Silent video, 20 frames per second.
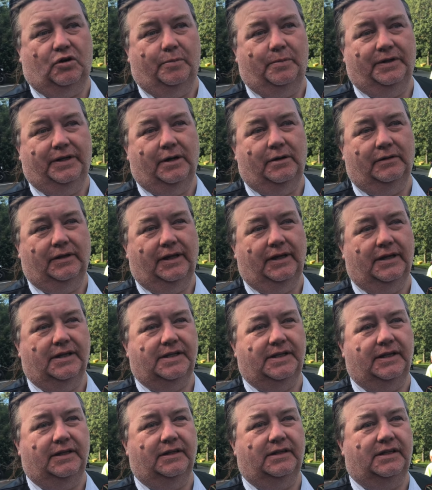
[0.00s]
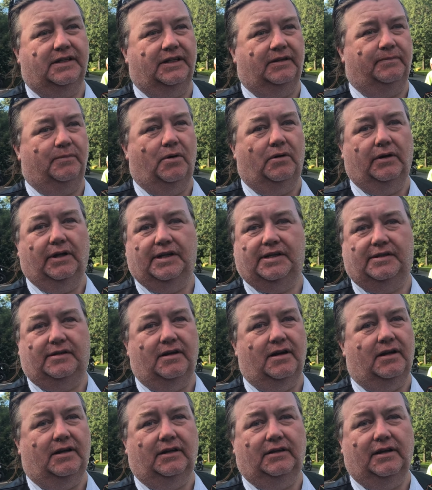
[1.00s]
Come down here since it more or less
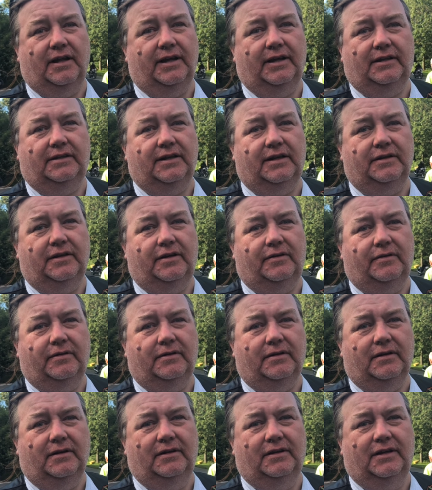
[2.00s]
started nine, ten years ago.